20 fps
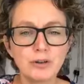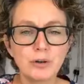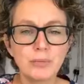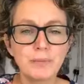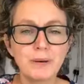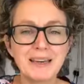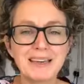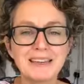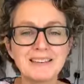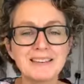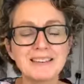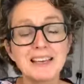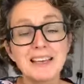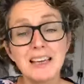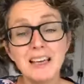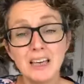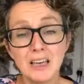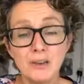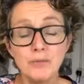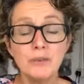piece.
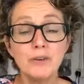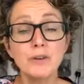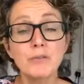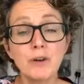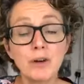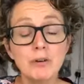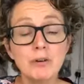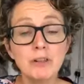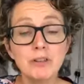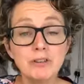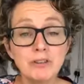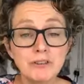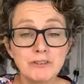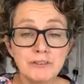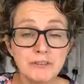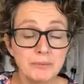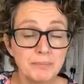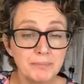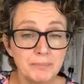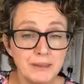If you've only
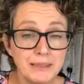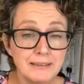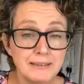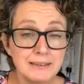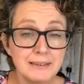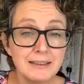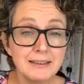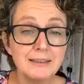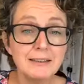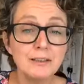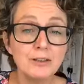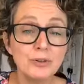just submitted